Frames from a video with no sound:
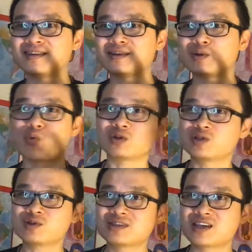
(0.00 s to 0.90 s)
They were
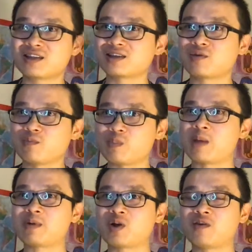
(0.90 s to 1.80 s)
so scared like
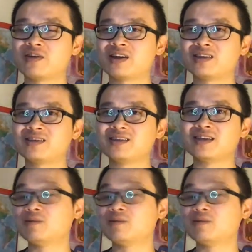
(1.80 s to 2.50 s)
maybe COVID-19,